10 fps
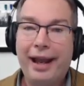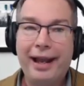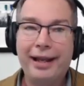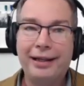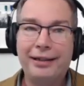
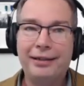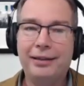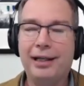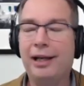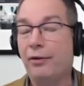And
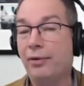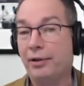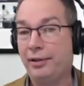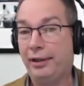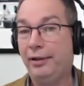of
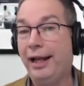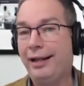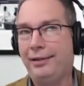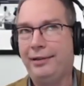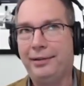course, the
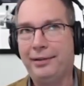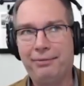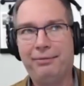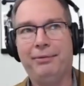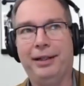class, this
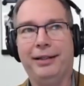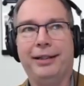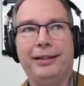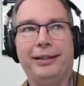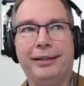is what,
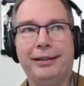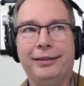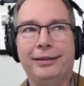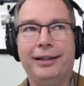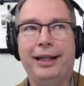
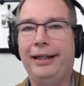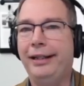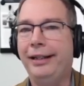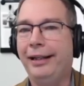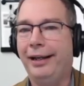
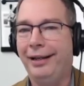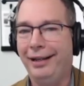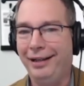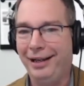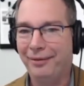1980,
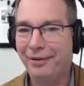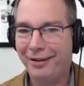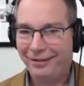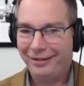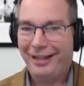and
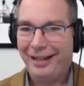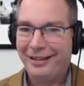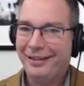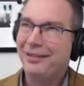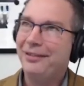we're all looking
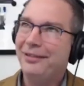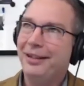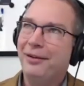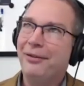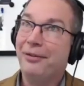at this
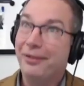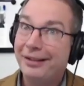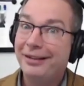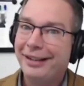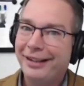going,
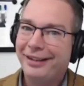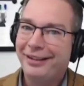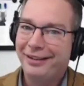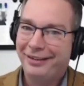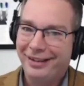
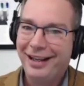really?